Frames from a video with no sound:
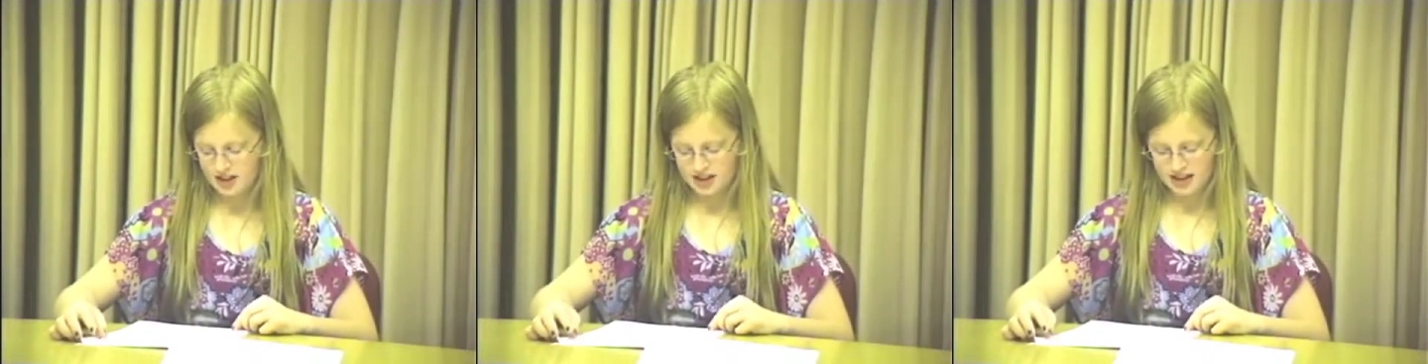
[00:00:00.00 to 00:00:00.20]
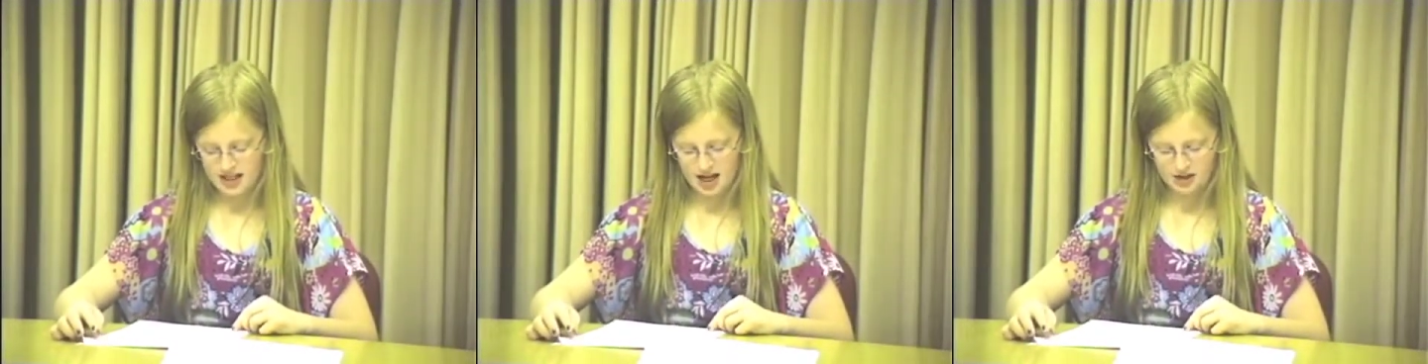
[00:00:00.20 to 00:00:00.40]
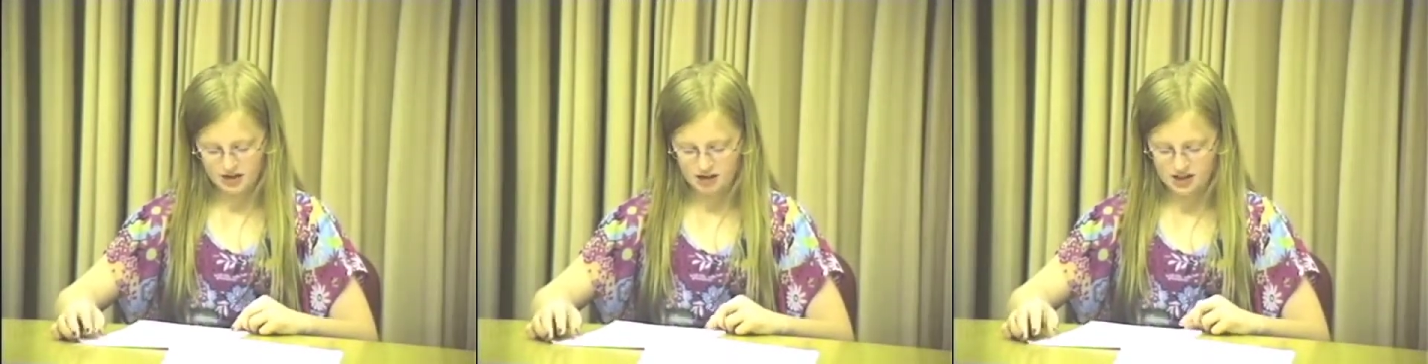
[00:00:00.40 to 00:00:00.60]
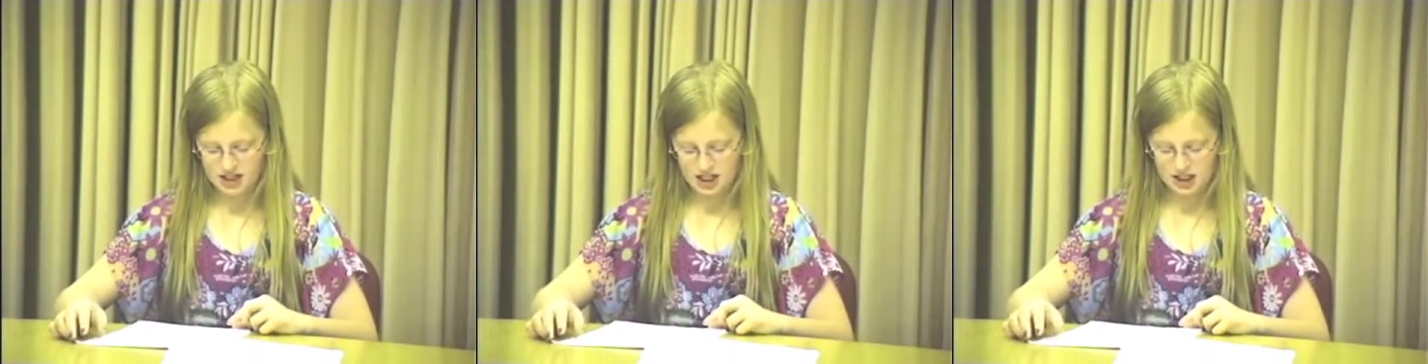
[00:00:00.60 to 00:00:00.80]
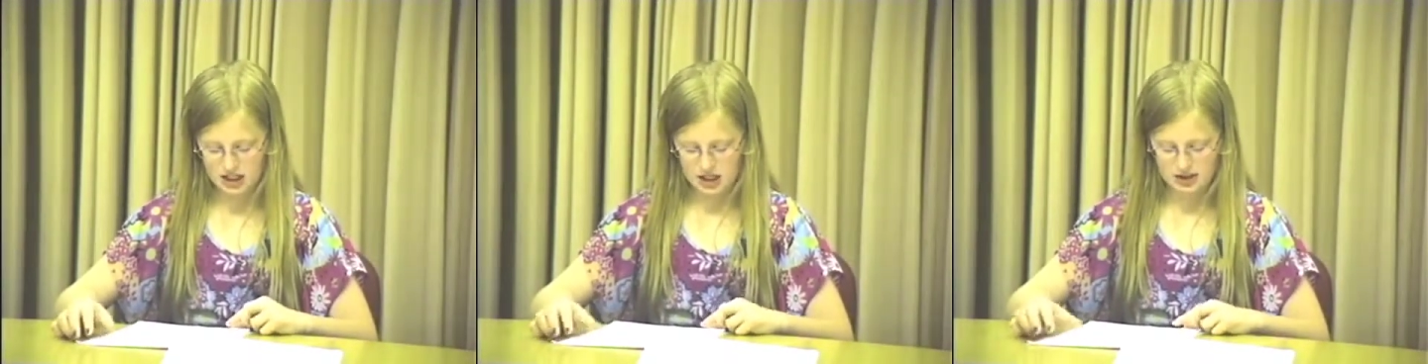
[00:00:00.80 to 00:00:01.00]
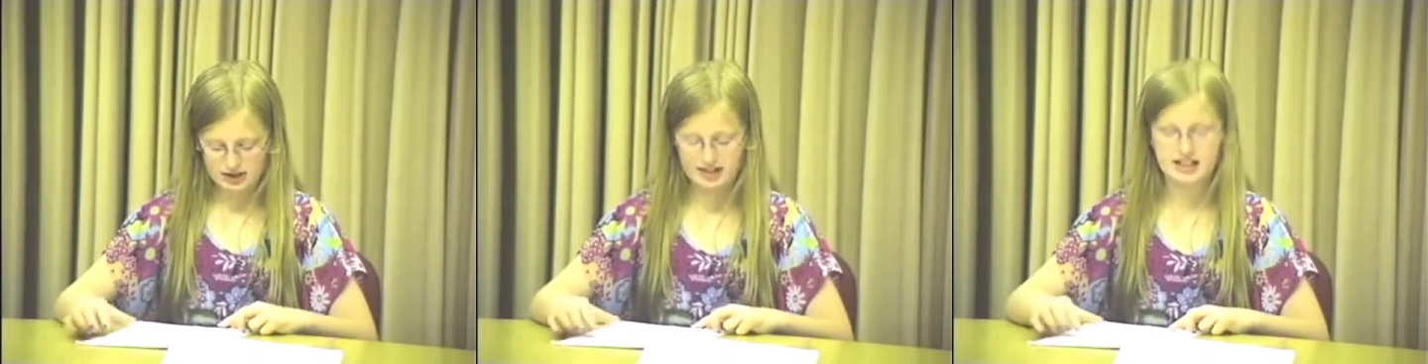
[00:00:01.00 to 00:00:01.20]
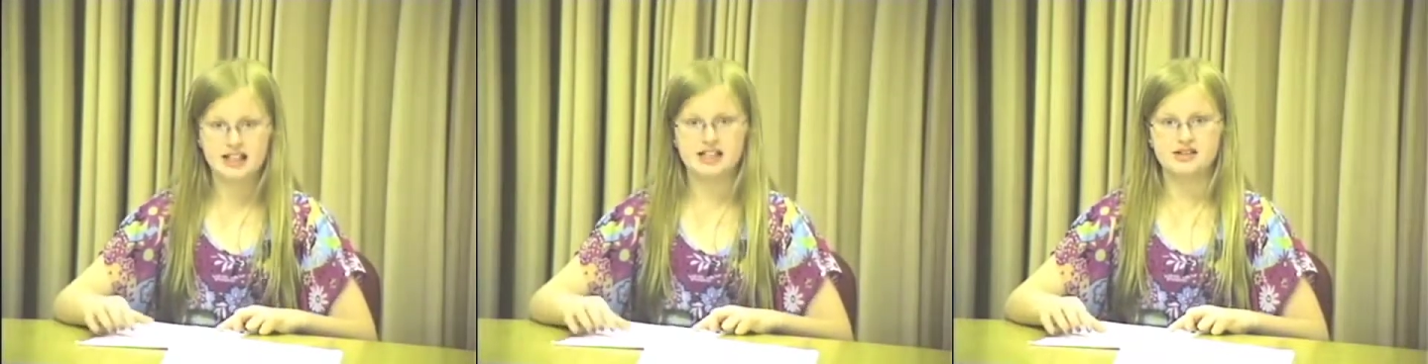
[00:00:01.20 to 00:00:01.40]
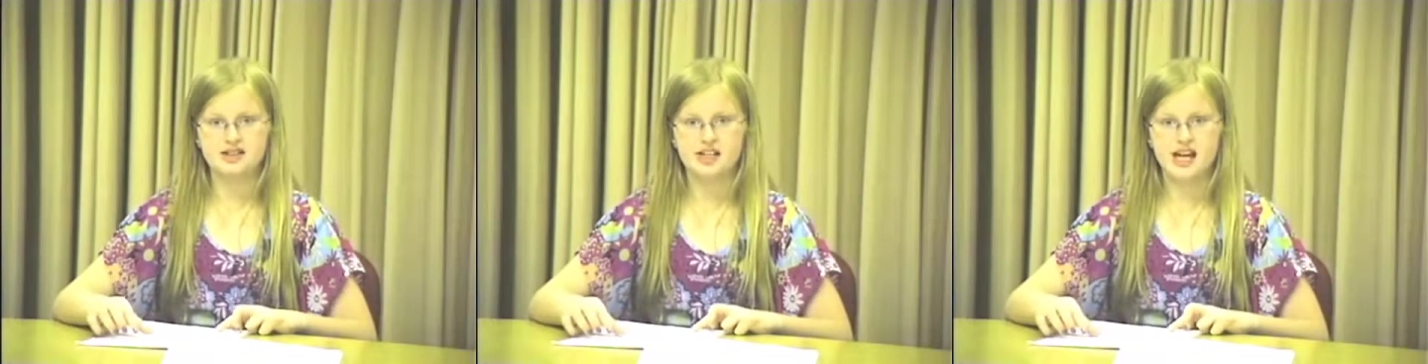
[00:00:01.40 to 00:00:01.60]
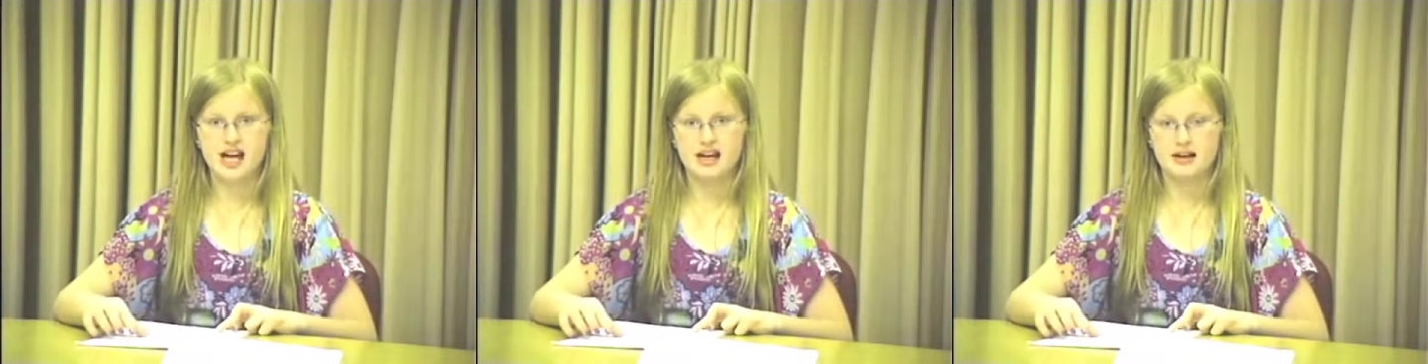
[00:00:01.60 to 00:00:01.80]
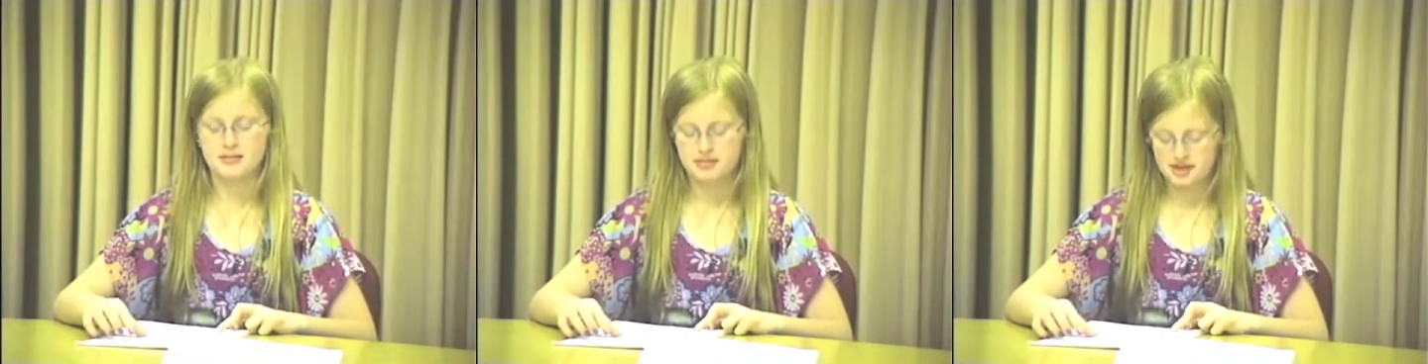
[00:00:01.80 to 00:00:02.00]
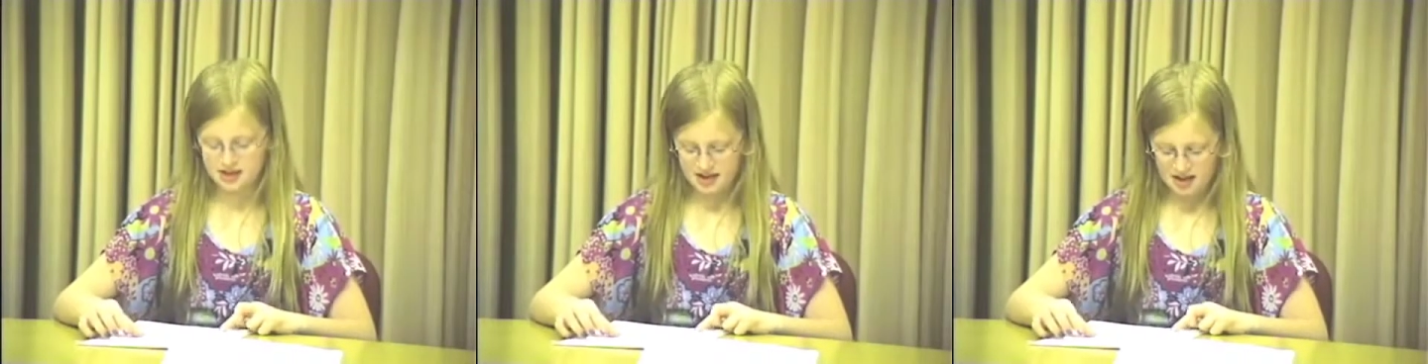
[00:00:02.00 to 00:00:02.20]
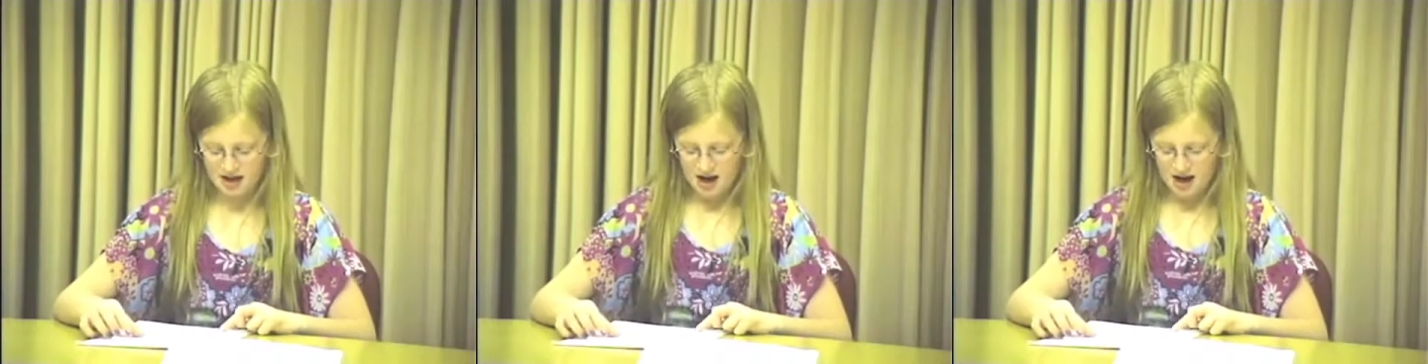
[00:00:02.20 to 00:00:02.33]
to yell or cheer during the kids' games.